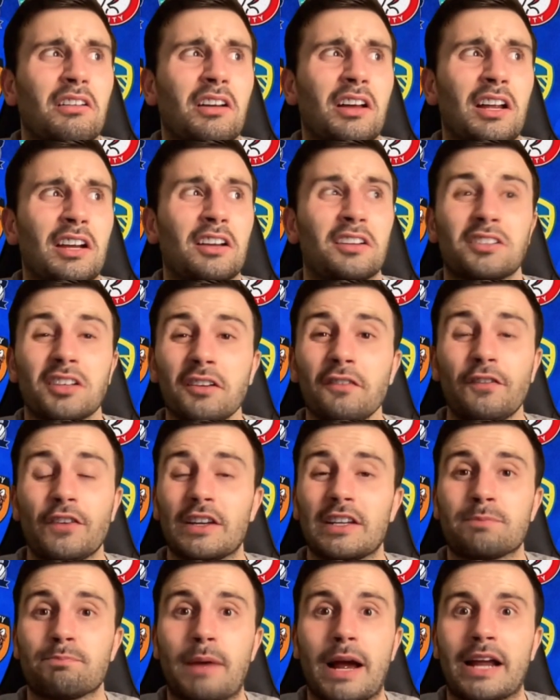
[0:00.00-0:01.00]
And I don't think
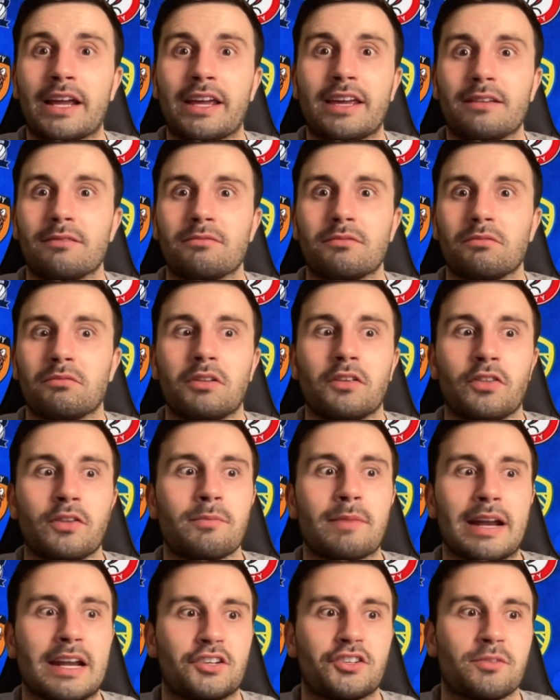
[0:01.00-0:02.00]
this backing of the
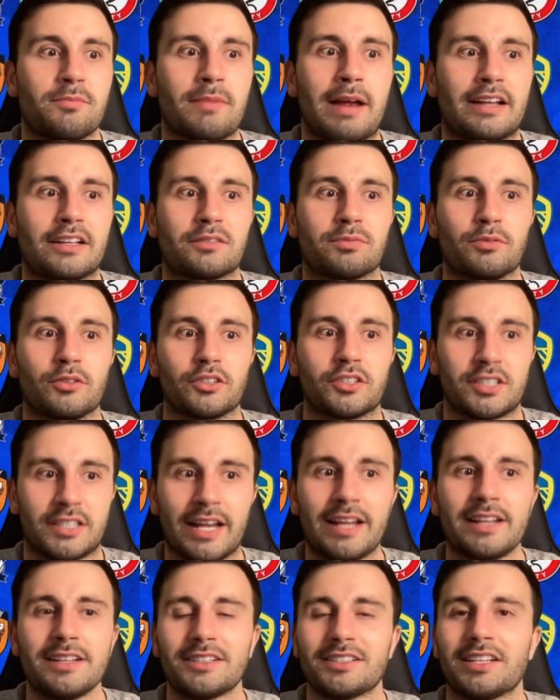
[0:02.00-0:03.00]
manager makes much
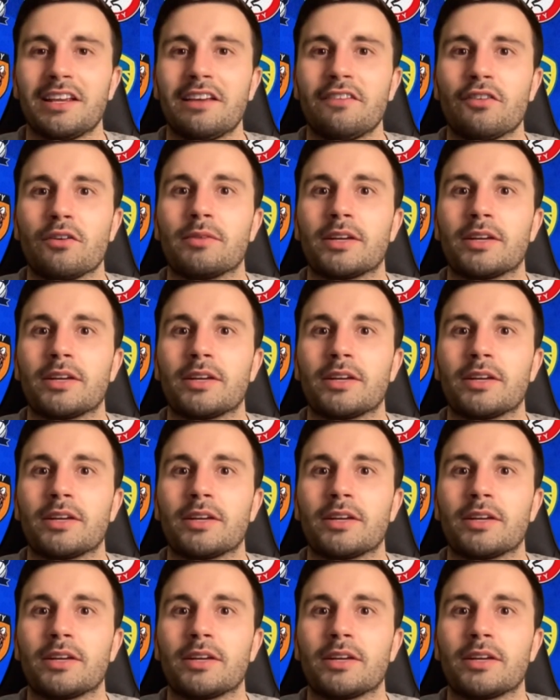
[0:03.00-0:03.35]
sense either,